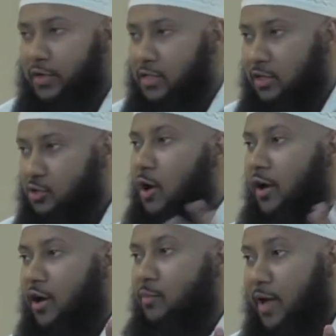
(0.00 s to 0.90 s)
obviously.
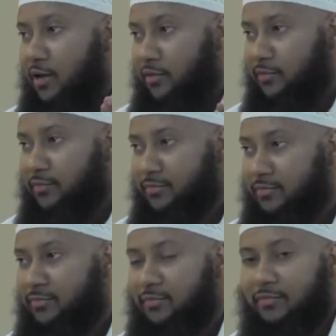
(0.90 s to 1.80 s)
200 men.
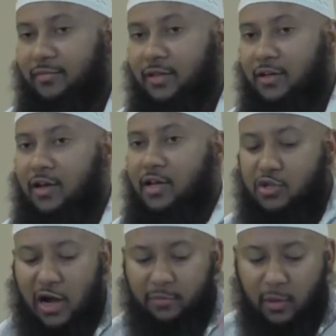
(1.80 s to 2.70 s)

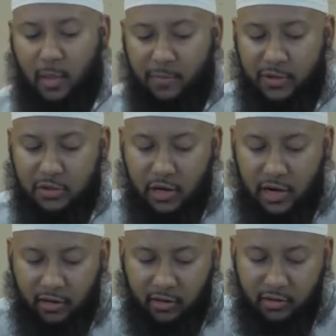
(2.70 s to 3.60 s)
So Abdullah bin
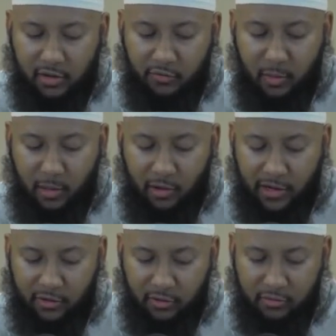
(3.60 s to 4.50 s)
Tariq, radiallahu
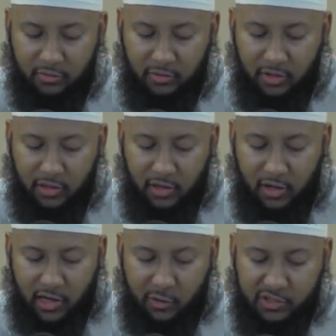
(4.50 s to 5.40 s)
anhu,
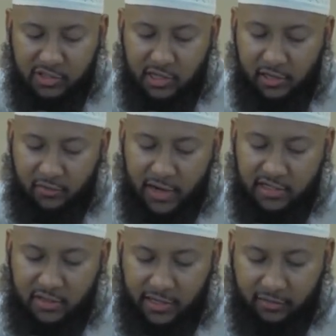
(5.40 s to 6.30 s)
he was killed
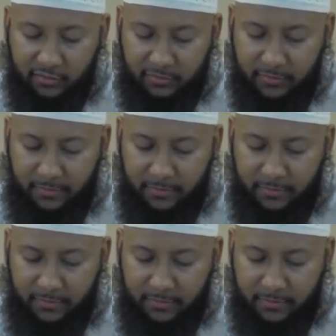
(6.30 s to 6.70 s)
right then.